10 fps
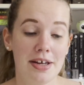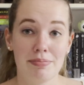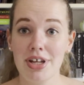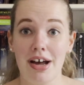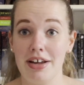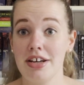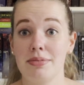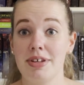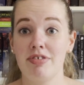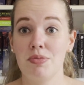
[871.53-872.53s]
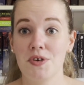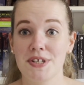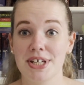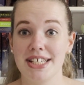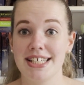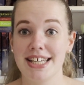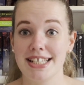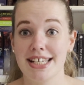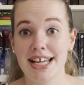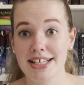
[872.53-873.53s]
But yeah, and I'm even more excited to get
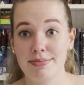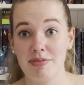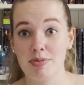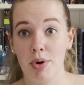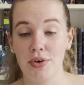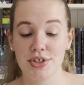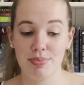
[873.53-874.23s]
to next month's box,